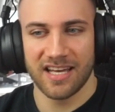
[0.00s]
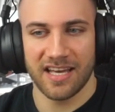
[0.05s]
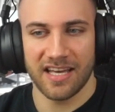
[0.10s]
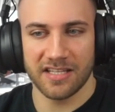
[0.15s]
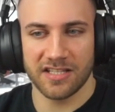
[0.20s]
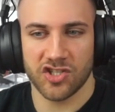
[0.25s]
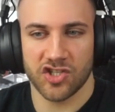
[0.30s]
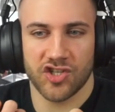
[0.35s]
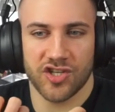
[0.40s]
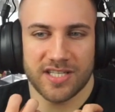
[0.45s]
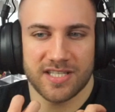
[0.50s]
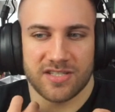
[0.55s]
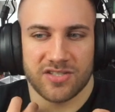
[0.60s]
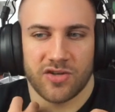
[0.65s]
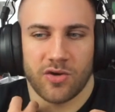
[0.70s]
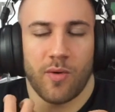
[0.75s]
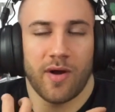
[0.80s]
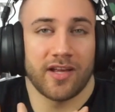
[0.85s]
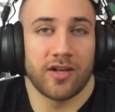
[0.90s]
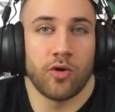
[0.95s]
it's just
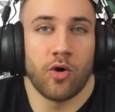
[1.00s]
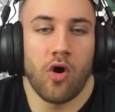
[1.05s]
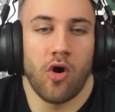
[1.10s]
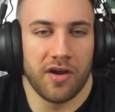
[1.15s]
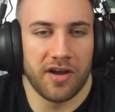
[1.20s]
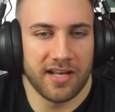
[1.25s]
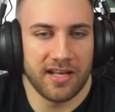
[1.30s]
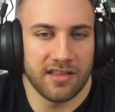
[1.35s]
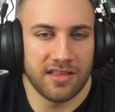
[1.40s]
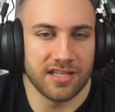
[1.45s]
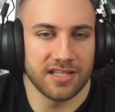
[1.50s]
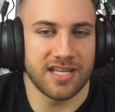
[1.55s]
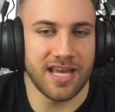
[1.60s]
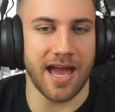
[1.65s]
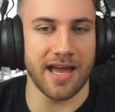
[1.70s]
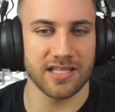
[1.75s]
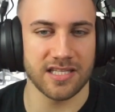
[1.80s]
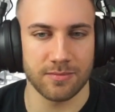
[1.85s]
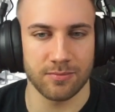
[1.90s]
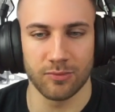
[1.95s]
so iconic. The
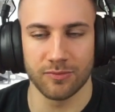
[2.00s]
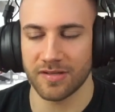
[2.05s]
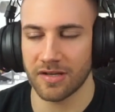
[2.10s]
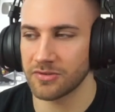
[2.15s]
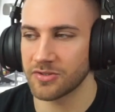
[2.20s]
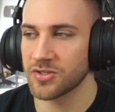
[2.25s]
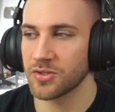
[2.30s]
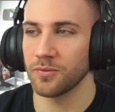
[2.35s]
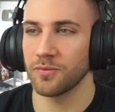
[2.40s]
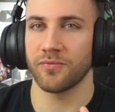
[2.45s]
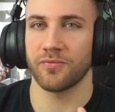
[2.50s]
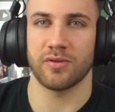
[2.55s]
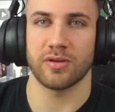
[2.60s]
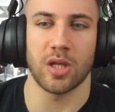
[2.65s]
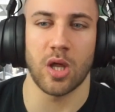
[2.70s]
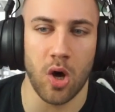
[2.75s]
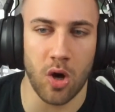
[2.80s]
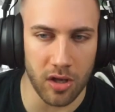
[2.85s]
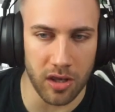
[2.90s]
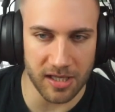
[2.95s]
dance moves are so
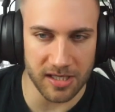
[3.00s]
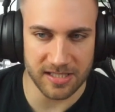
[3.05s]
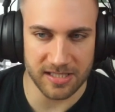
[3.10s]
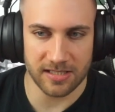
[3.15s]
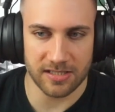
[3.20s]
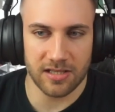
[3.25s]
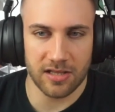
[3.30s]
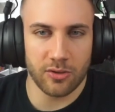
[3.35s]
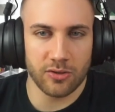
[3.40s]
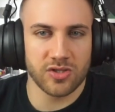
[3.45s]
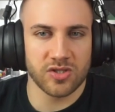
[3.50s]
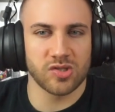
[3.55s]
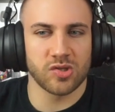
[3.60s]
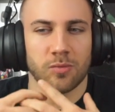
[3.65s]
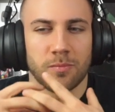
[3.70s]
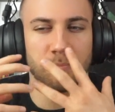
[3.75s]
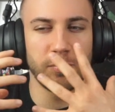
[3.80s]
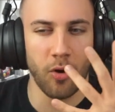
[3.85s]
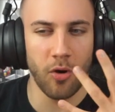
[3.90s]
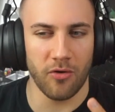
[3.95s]
flawless, it looks
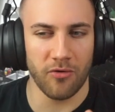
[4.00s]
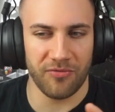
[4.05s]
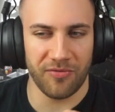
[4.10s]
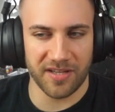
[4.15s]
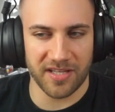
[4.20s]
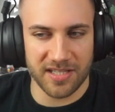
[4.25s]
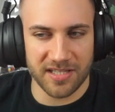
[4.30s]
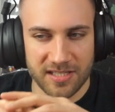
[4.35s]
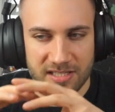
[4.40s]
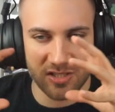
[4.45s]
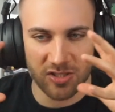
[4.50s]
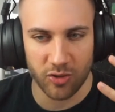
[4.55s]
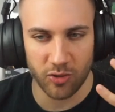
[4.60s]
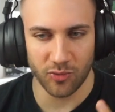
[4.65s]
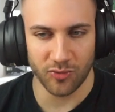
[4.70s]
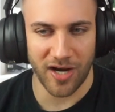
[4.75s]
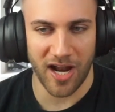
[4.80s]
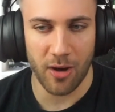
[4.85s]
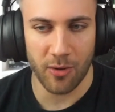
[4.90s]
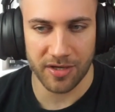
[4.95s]
so perfect, it is so
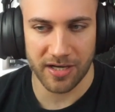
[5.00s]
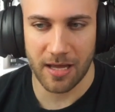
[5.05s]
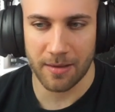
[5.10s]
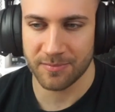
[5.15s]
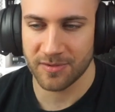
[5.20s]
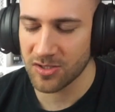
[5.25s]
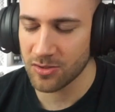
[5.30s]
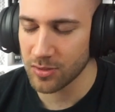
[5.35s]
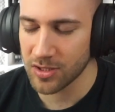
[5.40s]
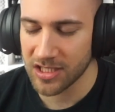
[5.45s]
round up, so